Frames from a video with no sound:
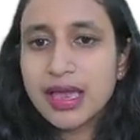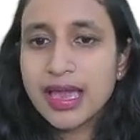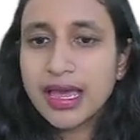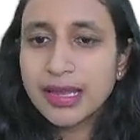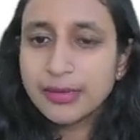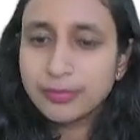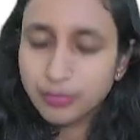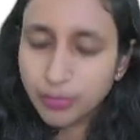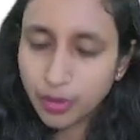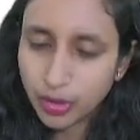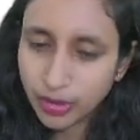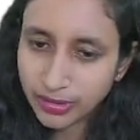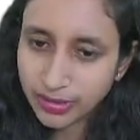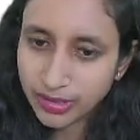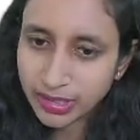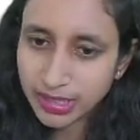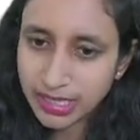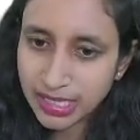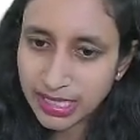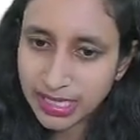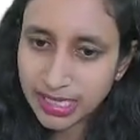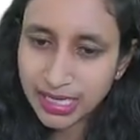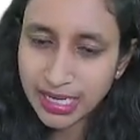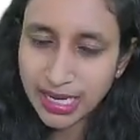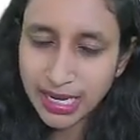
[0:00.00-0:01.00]
and
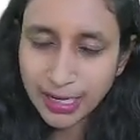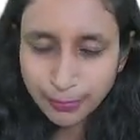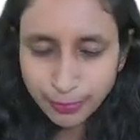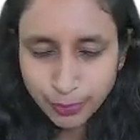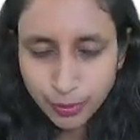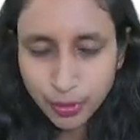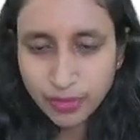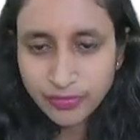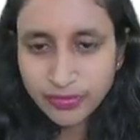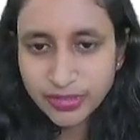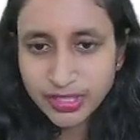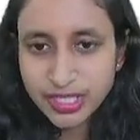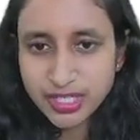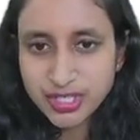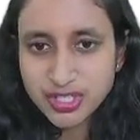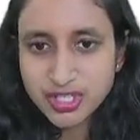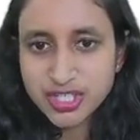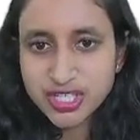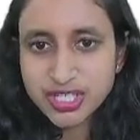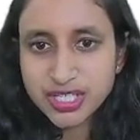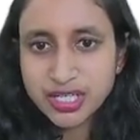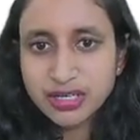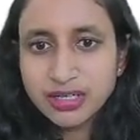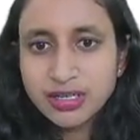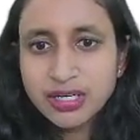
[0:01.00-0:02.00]
Morganella and
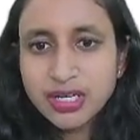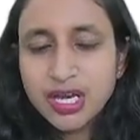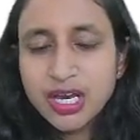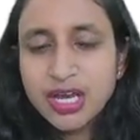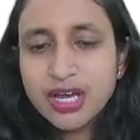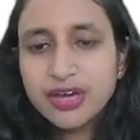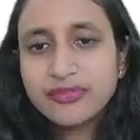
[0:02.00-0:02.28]
Providentia